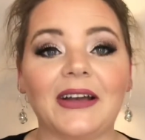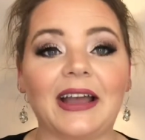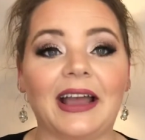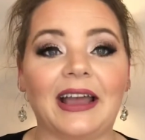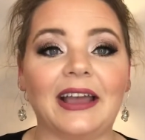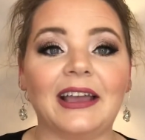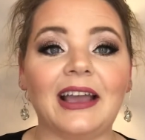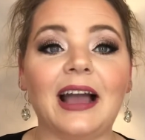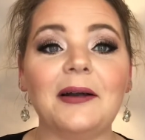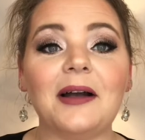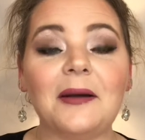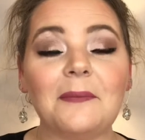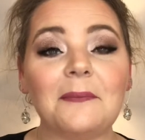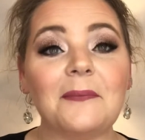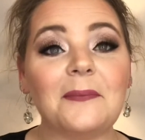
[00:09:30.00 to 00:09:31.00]
okay,
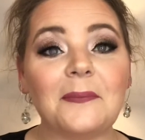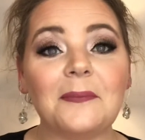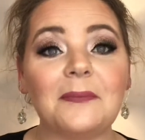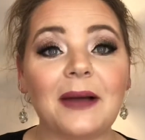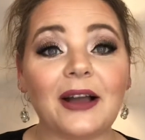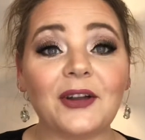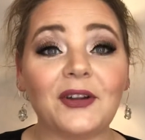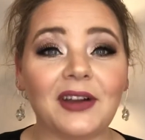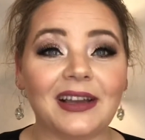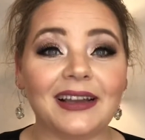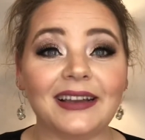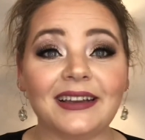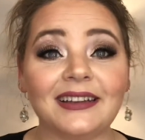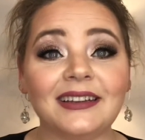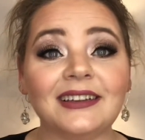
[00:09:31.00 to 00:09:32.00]
my
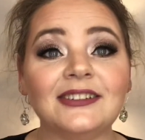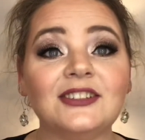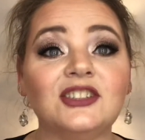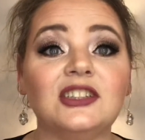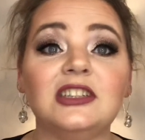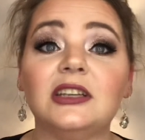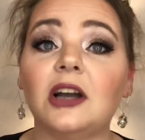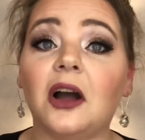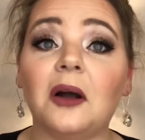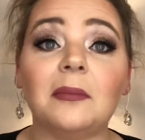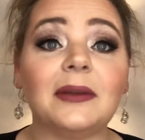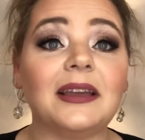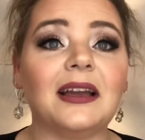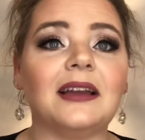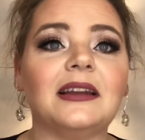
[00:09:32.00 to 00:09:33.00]
gran, she called
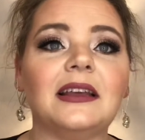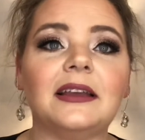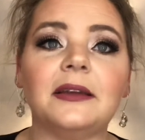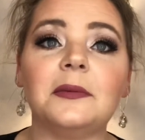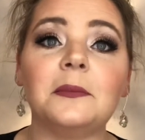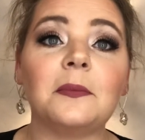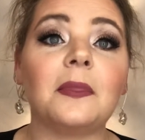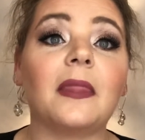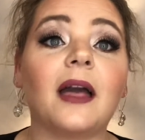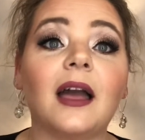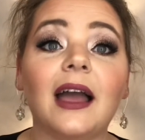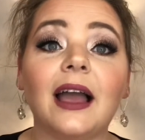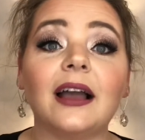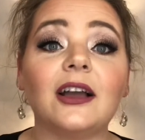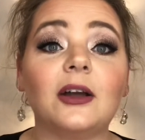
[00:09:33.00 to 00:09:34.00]
me honey,
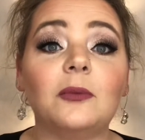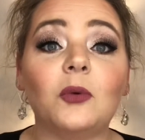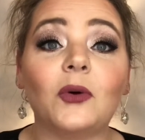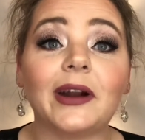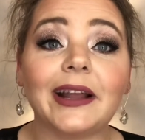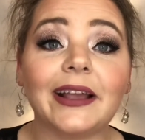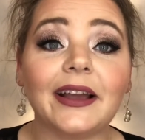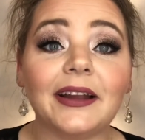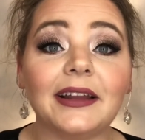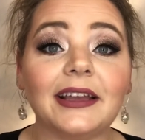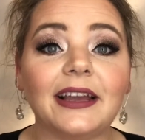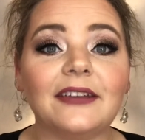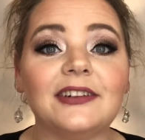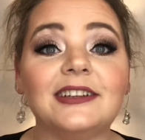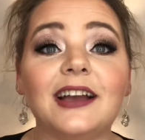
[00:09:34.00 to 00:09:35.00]
good morning
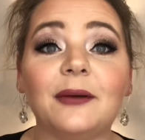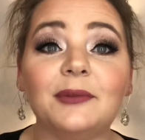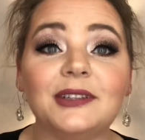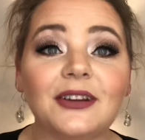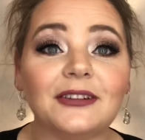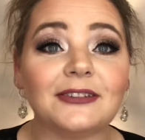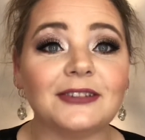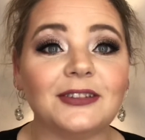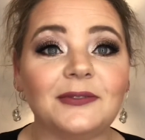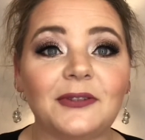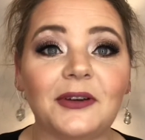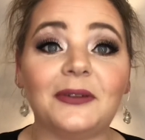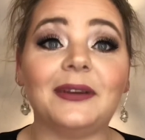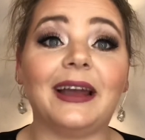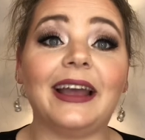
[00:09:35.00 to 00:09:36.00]
honey, every time we talked on the
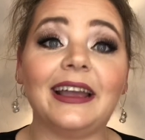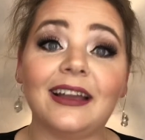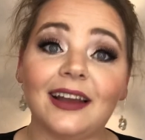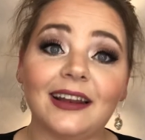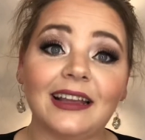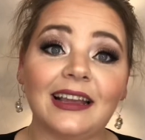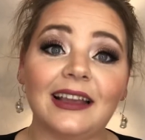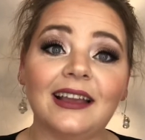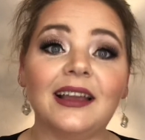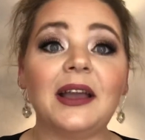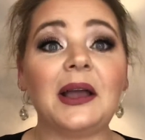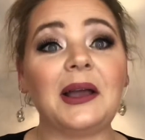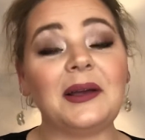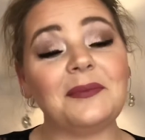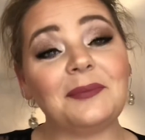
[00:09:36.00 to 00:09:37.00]
phone. Hey honey,
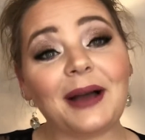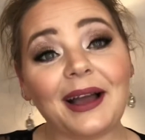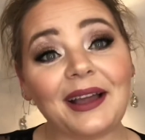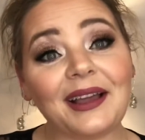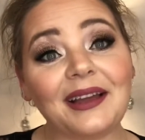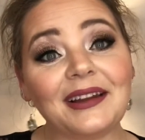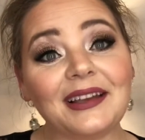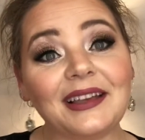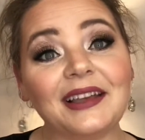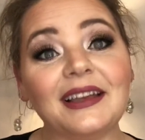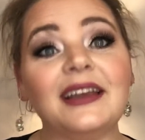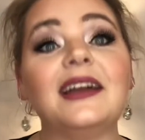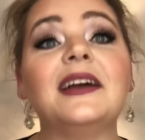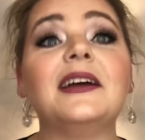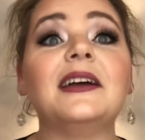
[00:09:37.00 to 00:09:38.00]
bye honey,
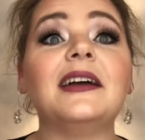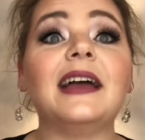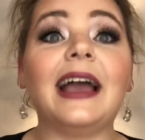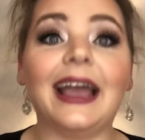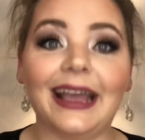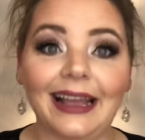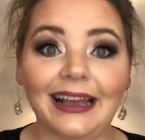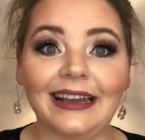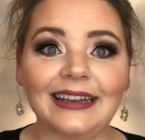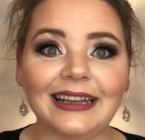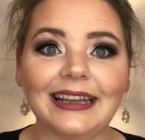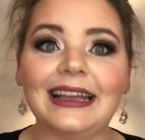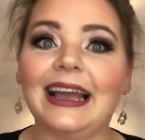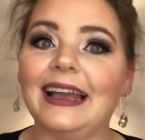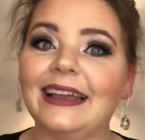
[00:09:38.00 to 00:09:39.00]
hey
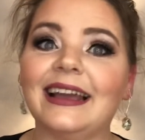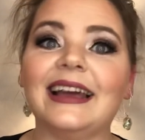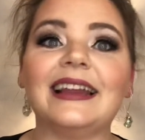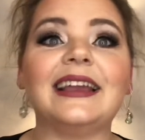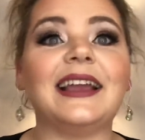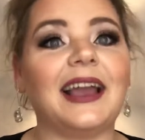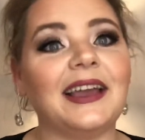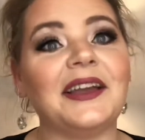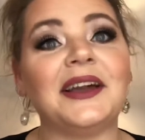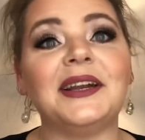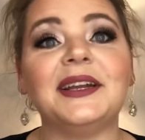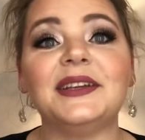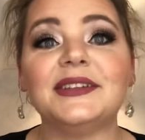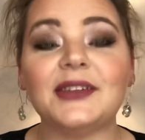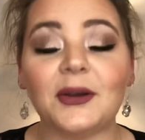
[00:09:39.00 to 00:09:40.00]
honey, hey honey, hey
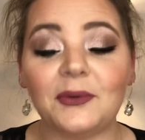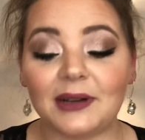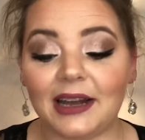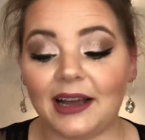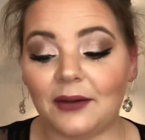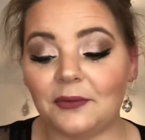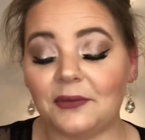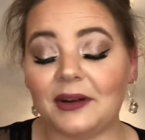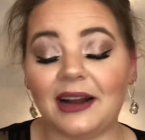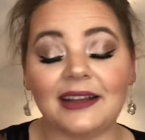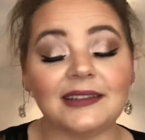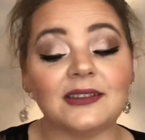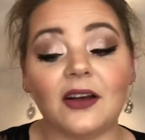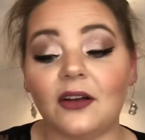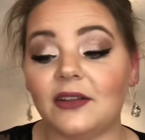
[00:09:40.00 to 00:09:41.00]
honey. So when I
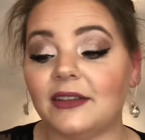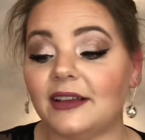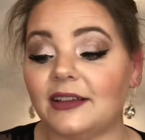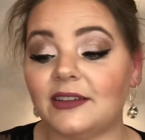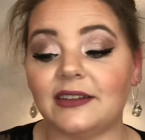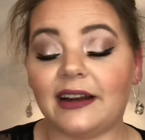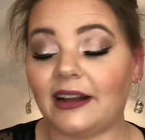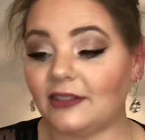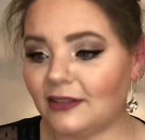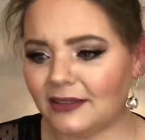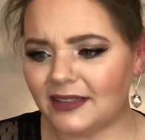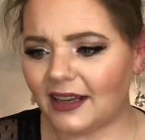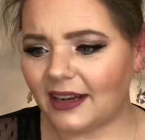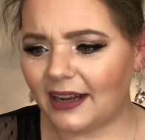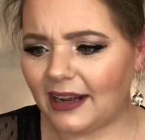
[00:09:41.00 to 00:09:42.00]
saw this and I
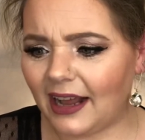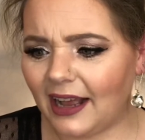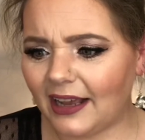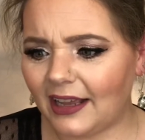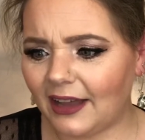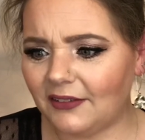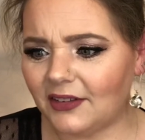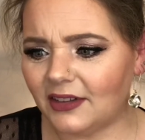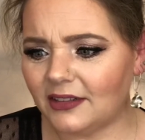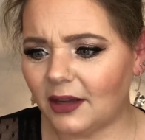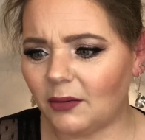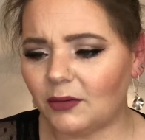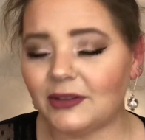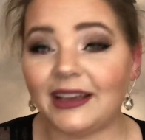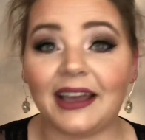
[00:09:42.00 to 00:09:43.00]
looked at it, I gave it a
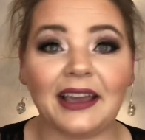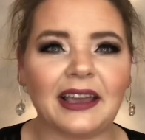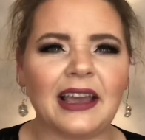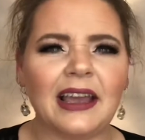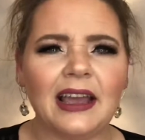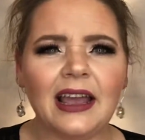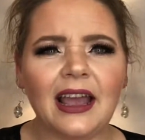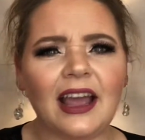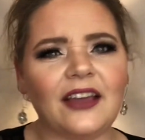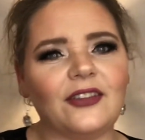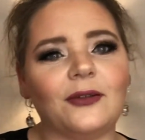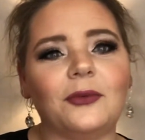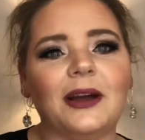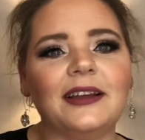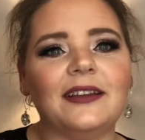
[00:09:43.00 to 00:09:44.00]
double take, and
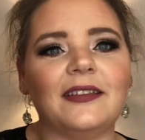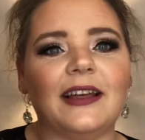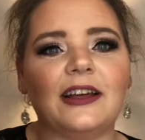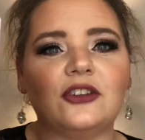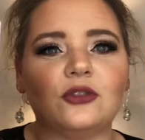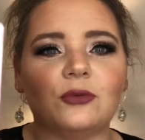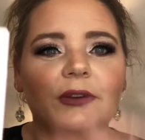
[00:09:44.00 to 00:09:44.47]
the way that that's